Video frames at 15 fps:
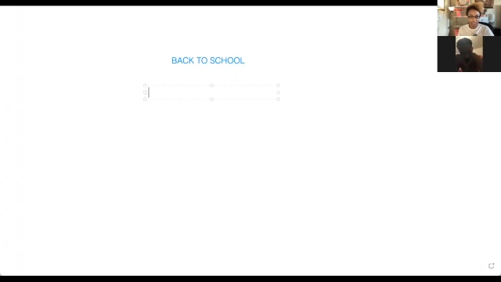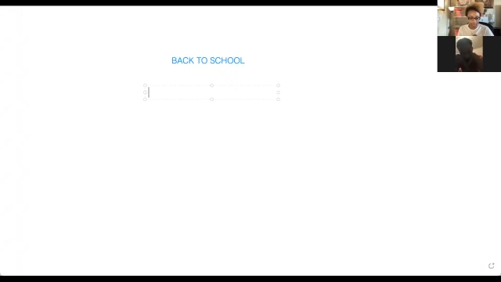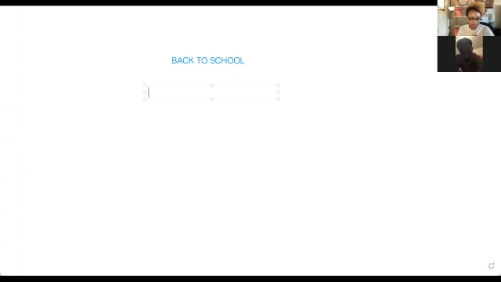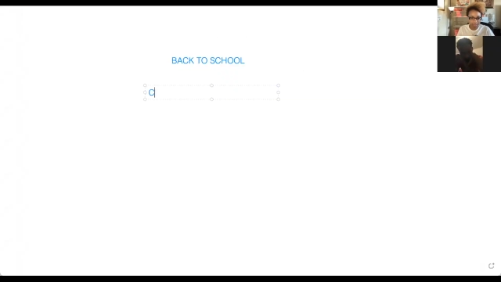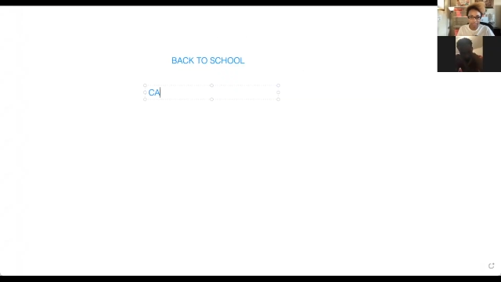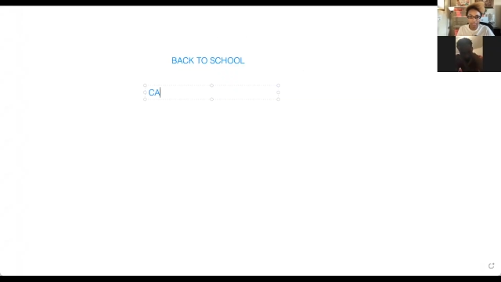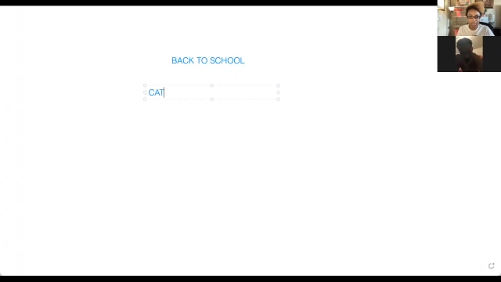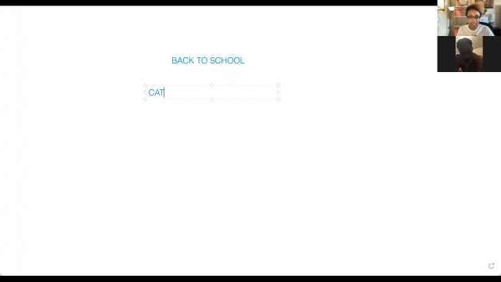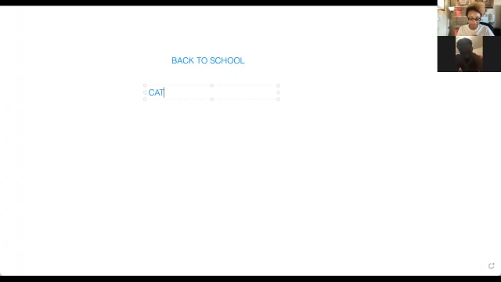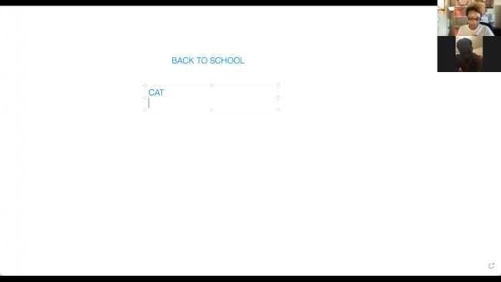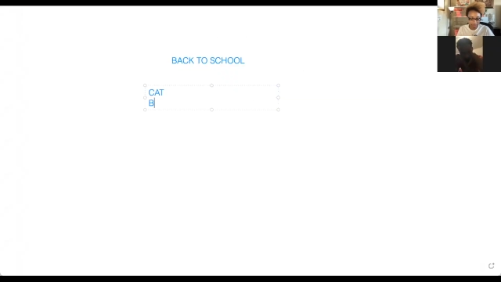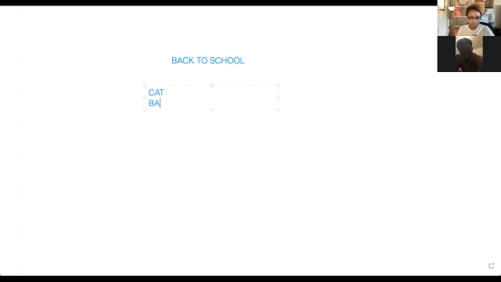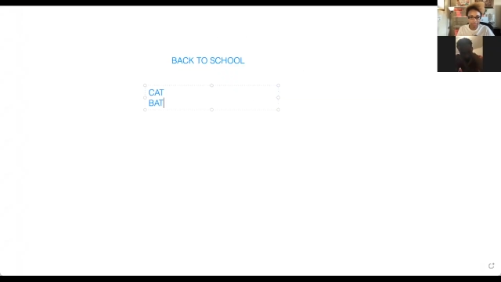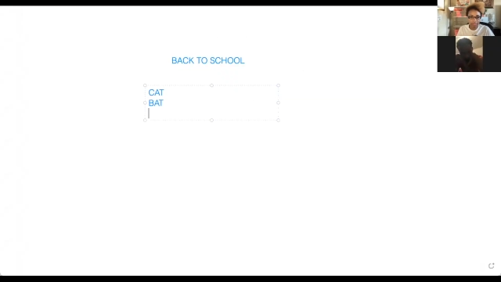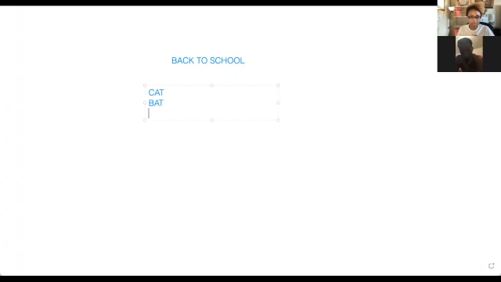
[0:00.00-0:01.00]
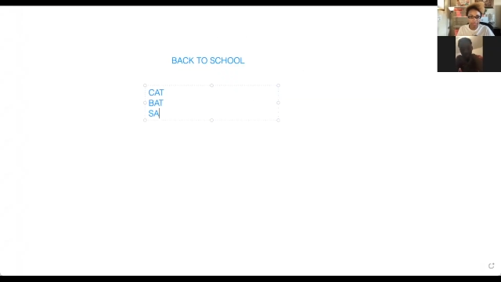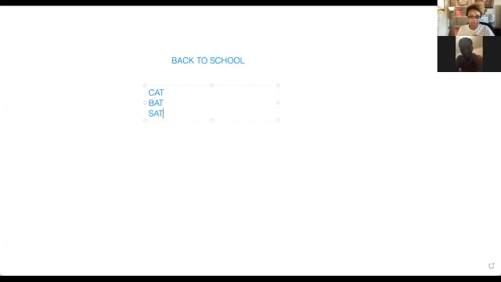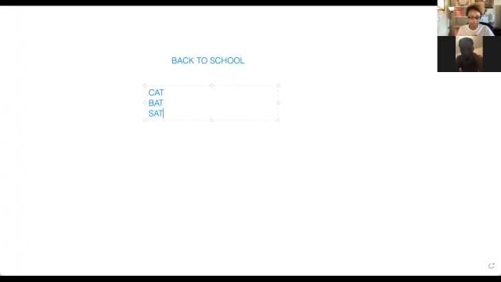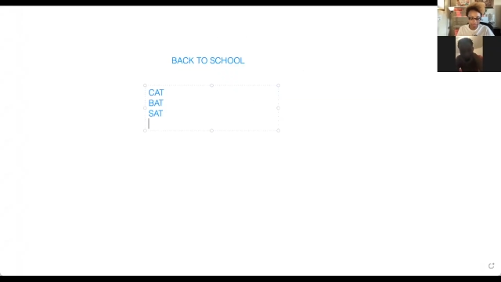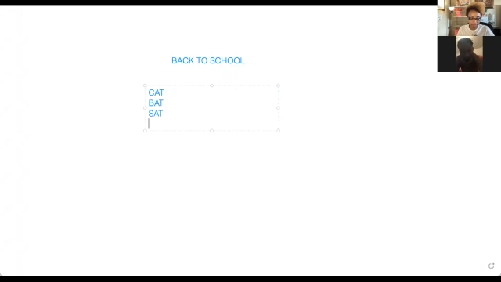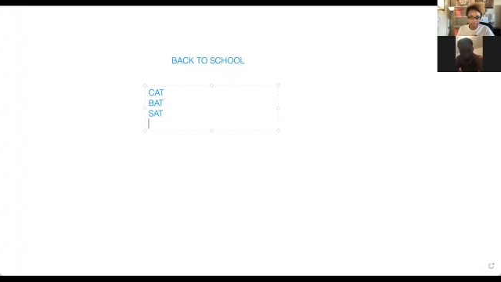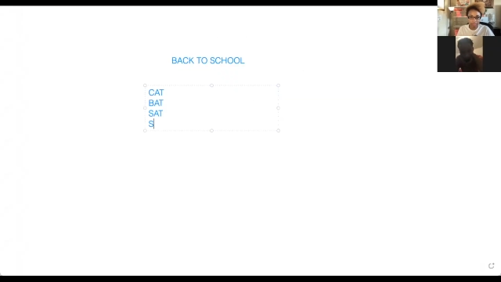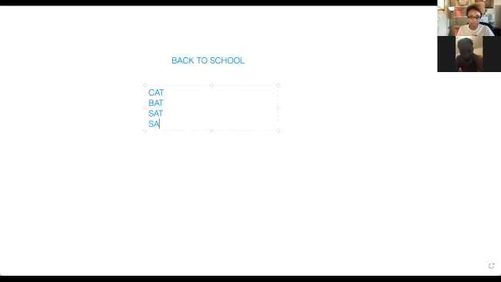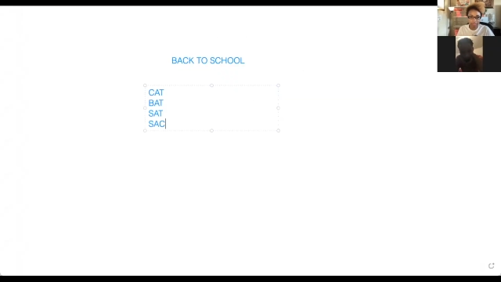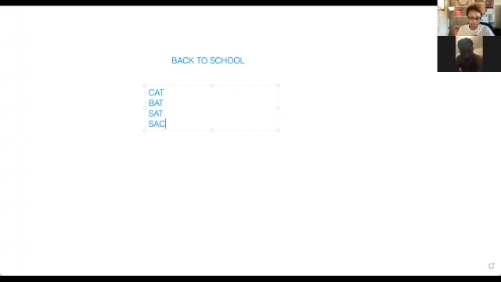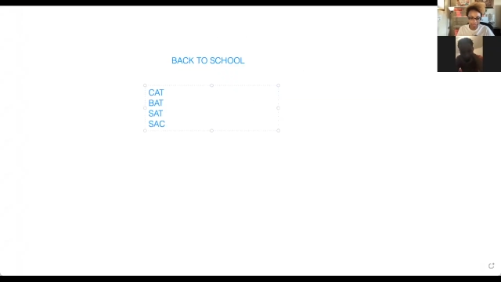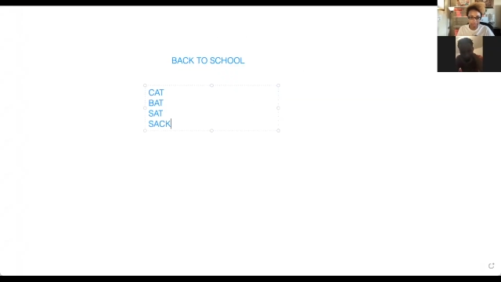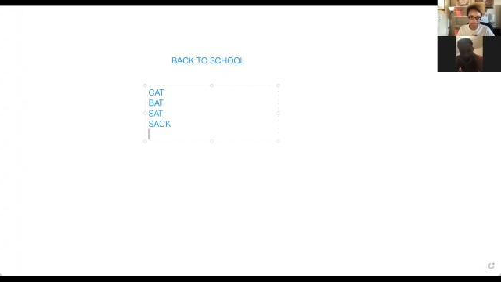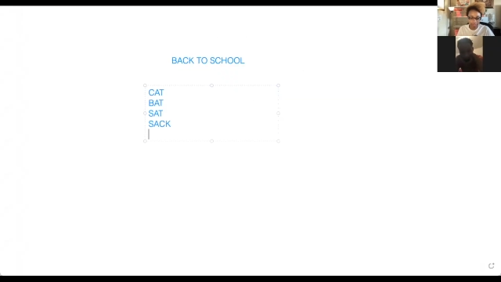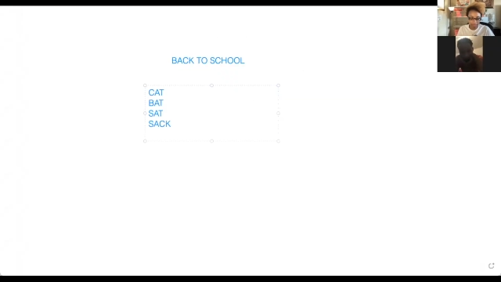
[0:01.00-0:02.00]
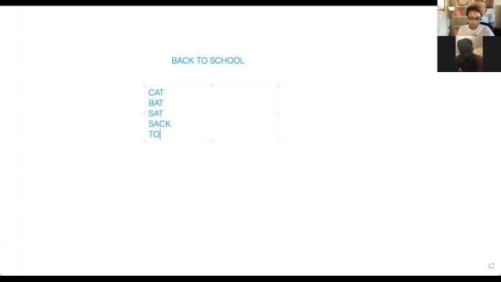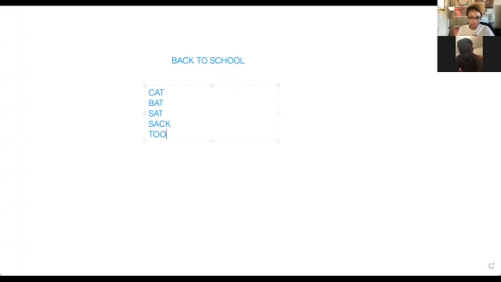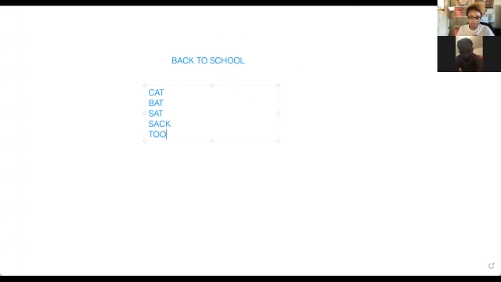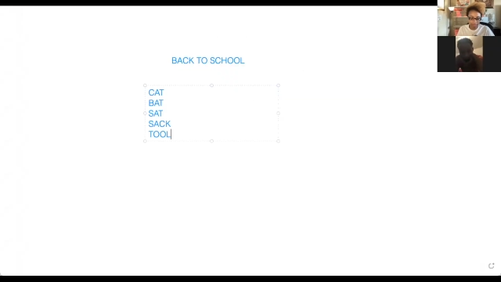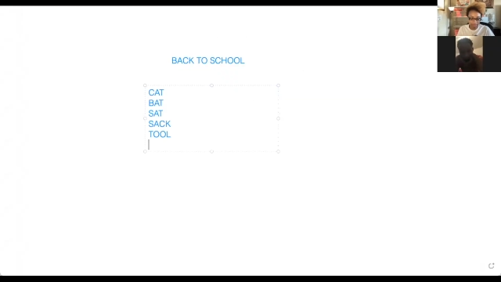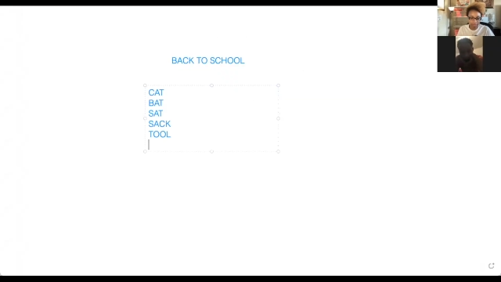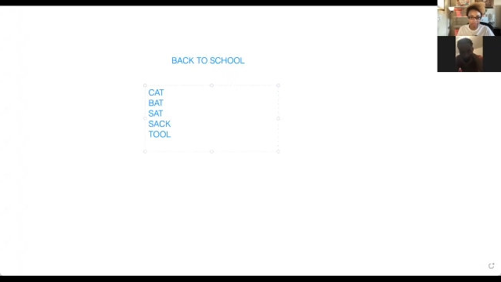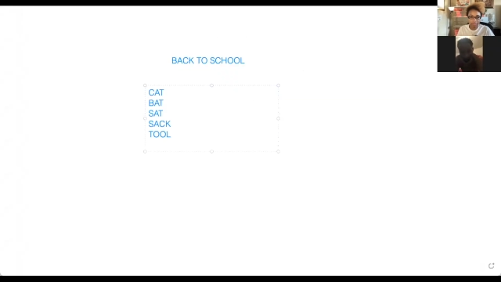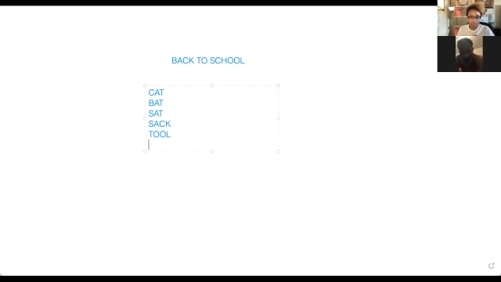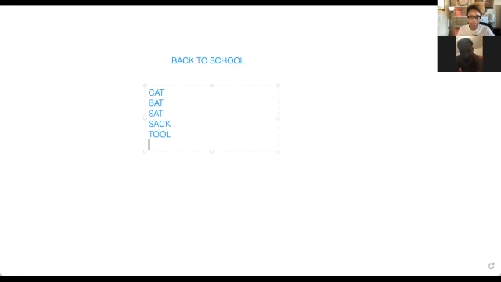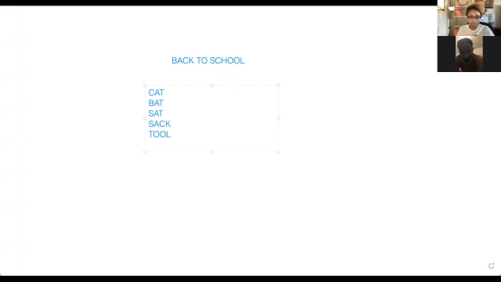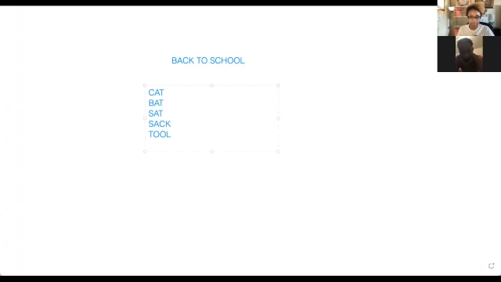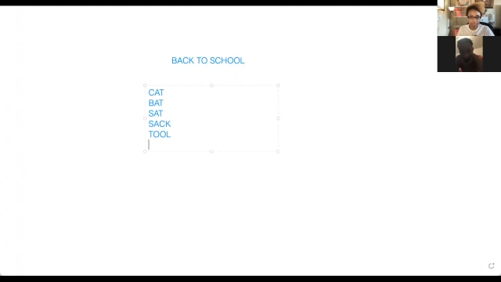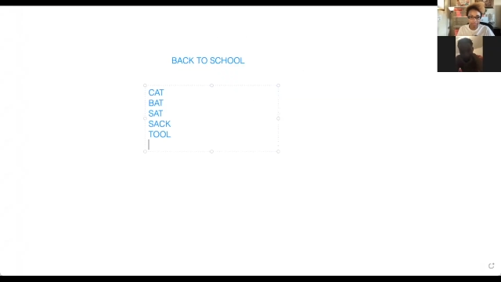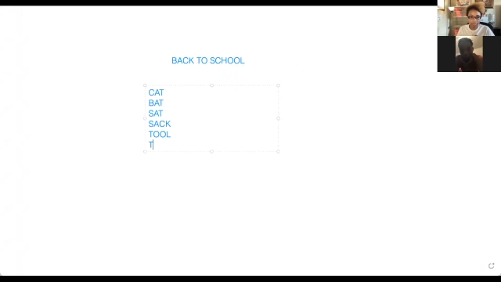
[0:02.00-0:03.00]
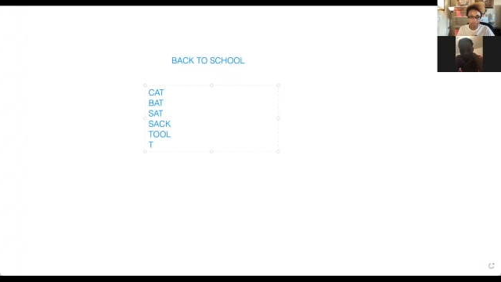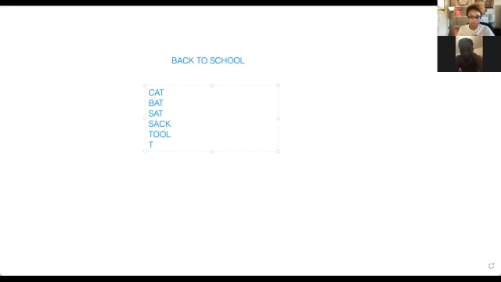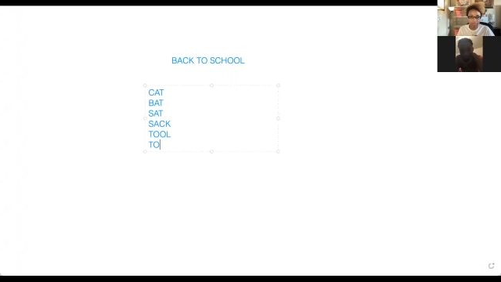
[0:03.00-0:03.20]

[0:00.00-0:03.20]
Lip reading: (no speaker visible)